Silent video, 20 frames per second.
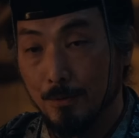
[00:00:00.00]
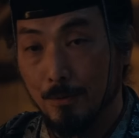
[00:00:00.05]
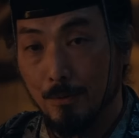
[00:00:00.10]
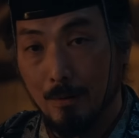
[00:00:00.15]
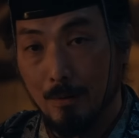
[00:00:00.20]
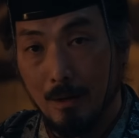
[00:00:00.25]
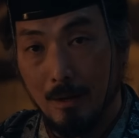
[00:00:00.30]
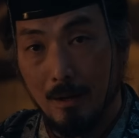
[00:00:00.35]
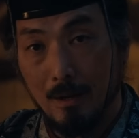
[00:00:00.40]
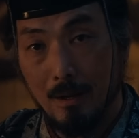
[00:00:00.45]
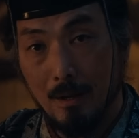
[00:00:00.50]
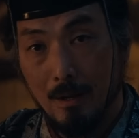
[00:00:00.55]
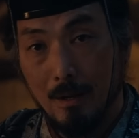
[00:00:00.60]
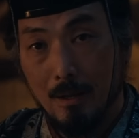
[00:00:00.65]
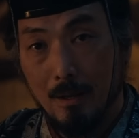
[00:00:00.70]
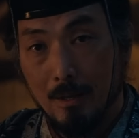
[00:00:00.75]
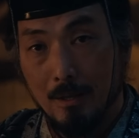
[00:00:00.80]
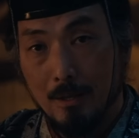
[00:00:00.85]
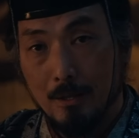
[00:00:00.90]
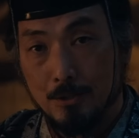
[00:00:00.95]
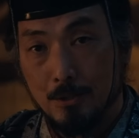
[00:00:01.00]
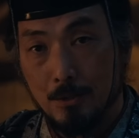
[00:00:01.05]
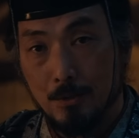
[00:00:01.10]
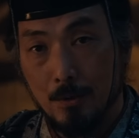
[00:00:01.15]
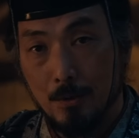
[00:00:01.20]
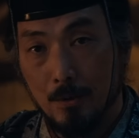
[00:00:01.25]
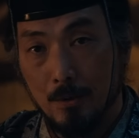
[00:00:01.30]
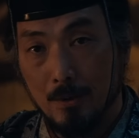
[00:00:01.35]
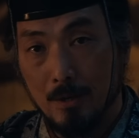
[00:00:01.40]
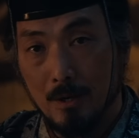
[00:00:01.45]
And with Ishido essentially
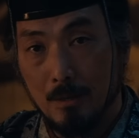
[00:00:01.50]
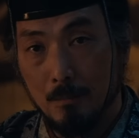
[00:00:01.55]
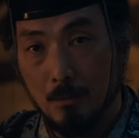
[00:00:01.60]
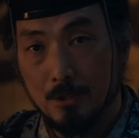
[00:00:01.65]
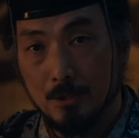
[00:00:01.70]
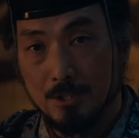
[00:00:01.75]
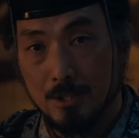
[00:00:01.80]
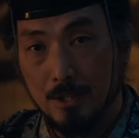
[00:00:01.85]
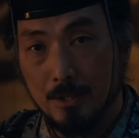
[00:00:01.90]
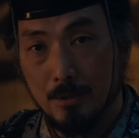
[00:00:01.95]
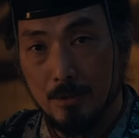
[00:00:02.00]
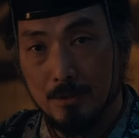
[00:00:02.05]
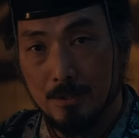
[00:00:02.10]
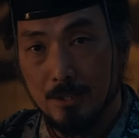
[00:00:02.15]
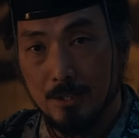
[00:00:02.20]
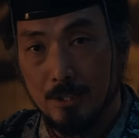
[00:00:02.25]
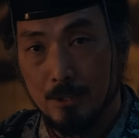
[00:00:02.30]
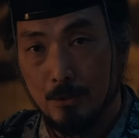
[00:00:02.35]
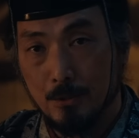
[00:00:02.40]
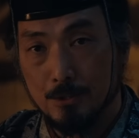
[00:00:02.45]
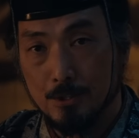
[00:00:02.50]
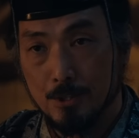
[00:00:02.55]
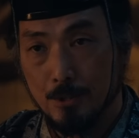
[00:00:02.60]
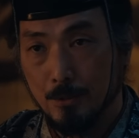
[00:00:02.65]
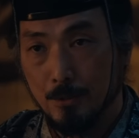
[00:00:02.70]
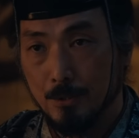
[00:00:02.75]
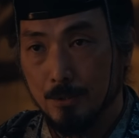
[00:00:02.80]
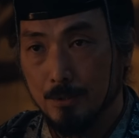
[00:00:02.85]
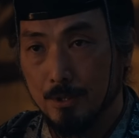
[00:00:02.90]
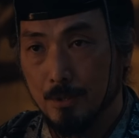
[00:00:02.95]
ordering the shinobi to take
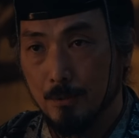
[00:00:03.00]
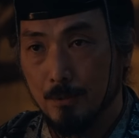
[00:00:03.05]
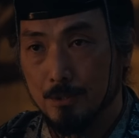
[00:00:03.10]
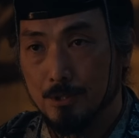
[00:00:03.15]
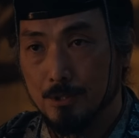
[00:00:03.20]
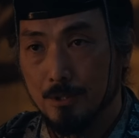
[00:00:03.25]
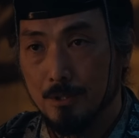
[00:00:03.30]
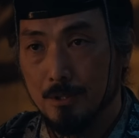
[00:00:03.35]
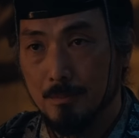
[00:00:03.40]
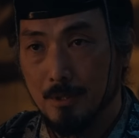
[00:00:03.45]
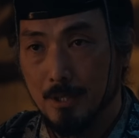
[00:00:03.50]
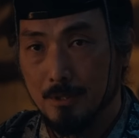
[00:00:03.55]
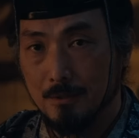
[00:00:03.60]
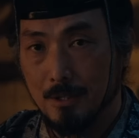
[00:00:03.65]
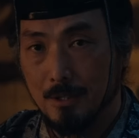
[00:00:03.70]
Mariko against her